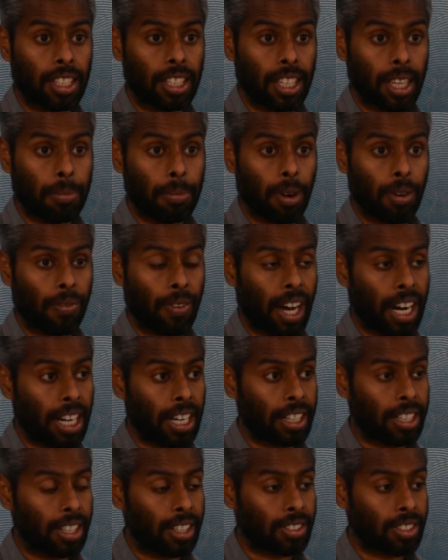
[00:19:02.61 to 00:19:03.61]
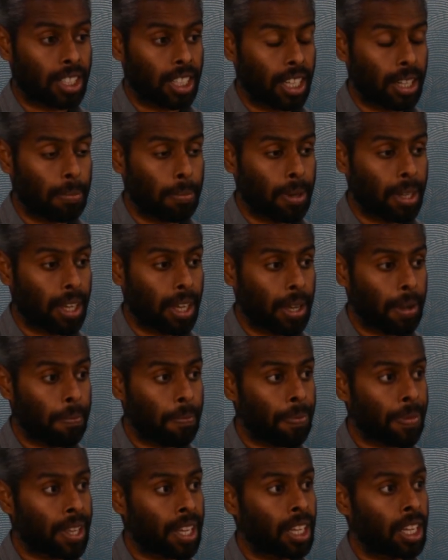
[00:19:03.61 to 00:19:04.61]
and the team of analytics in N B A.
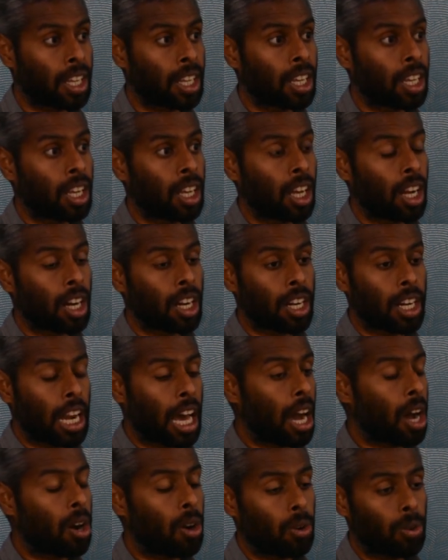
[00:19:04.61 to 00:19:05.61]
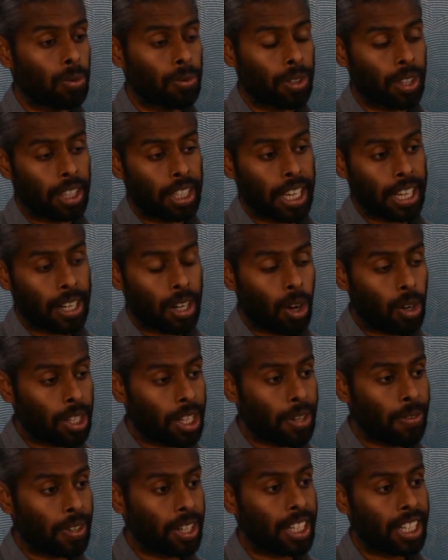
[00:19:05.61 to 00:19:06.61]
Now they are
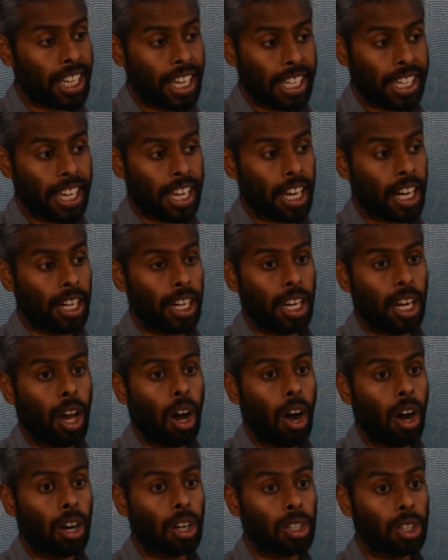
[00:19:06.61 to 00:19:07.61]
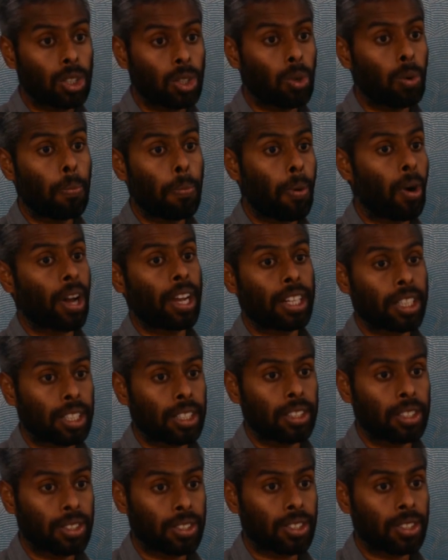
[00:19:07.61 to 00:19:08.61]
not even taking long
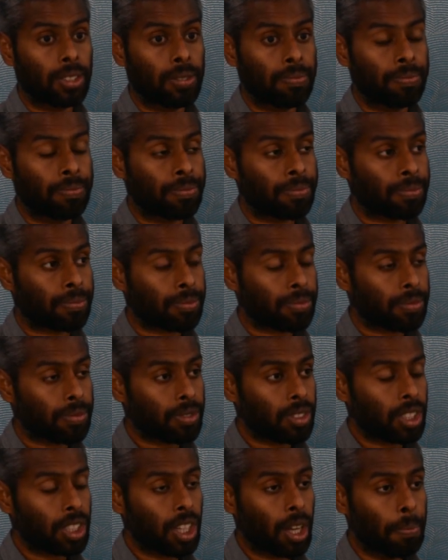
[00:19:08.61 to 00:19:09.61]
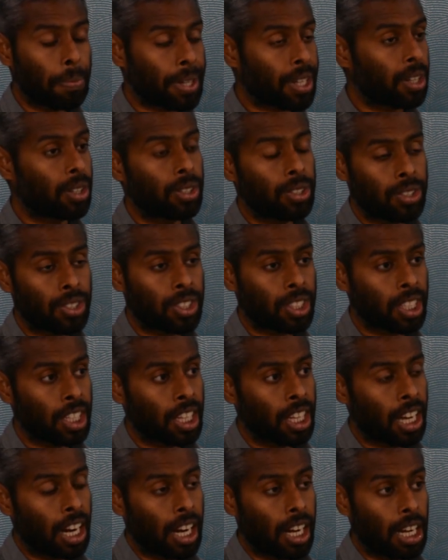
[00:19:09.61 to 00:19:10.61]
two-pointers, because
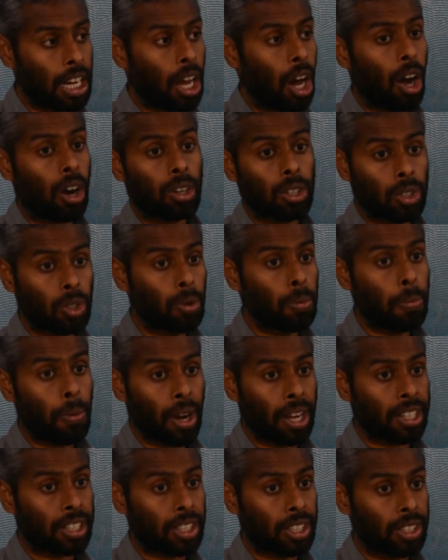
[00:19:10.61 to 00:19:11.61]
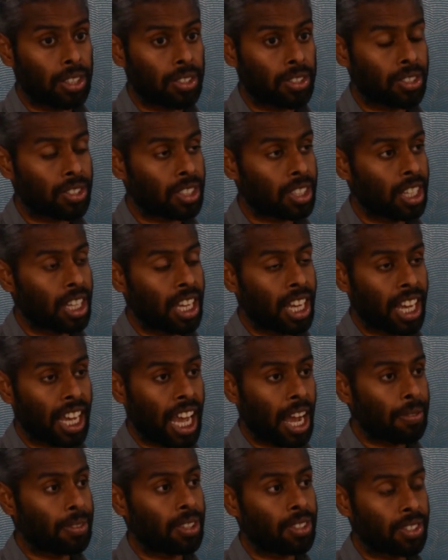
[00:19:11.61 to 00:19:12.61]
long two-pointers
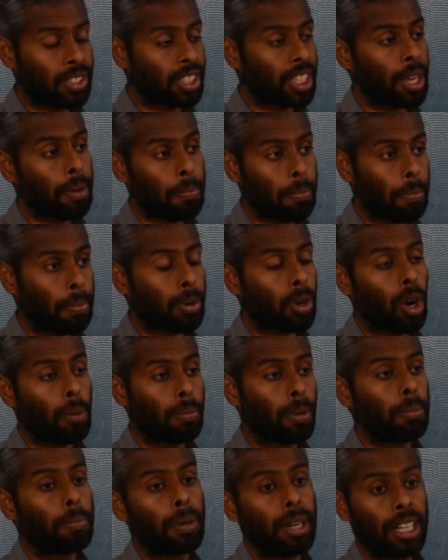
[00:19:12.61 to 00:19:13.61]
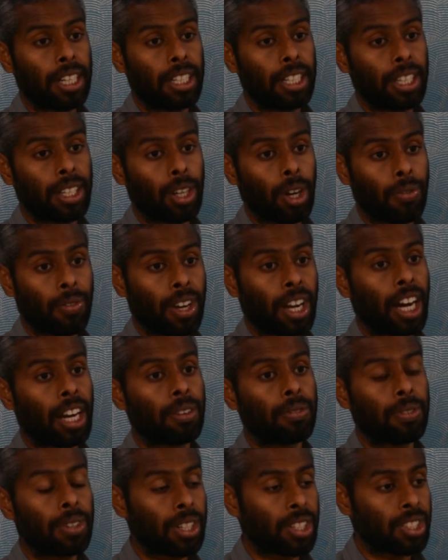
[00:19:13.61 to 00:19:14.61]
have the same probability of
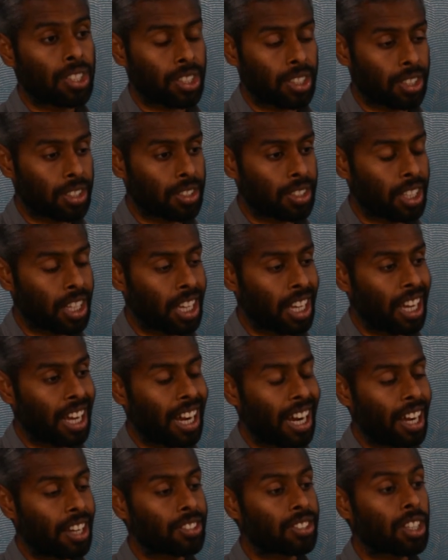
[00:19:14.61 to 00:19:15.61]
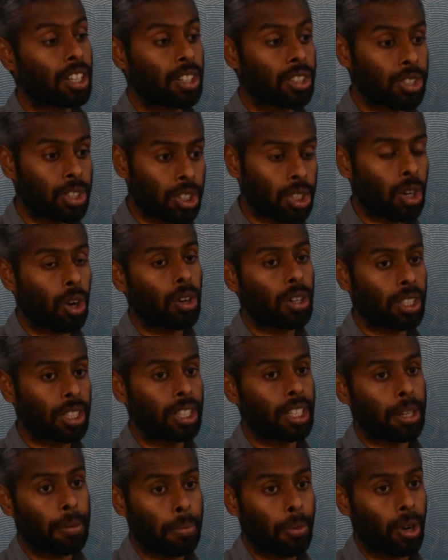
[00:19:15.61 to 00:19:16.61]
conversion as
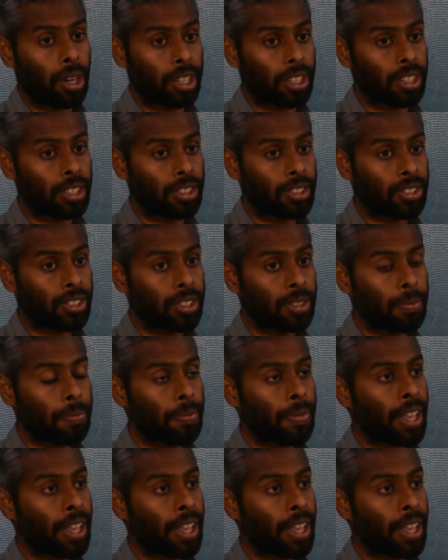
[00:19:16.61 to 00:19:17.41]
short three-pointers,